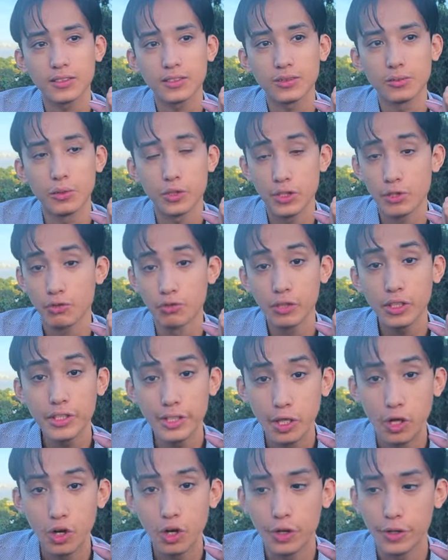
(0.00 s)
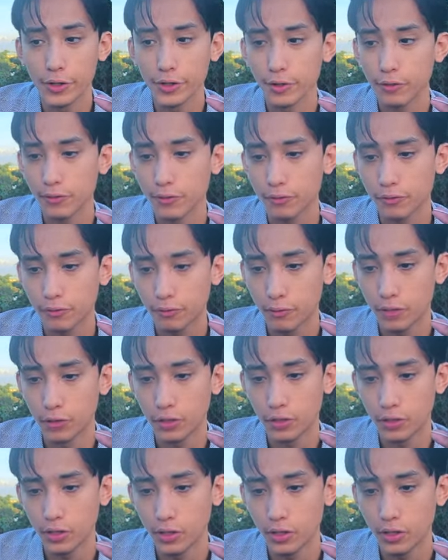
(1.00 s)
Which is really hard
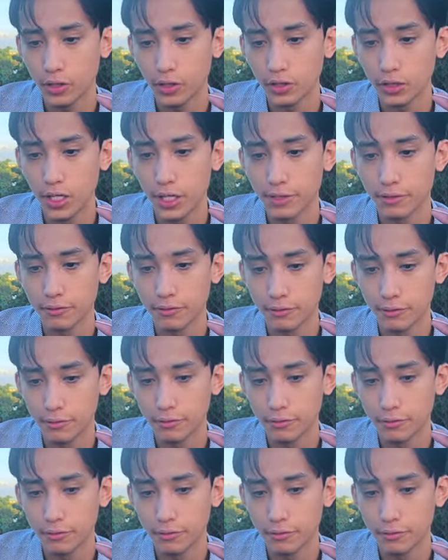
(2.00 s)
for a lot of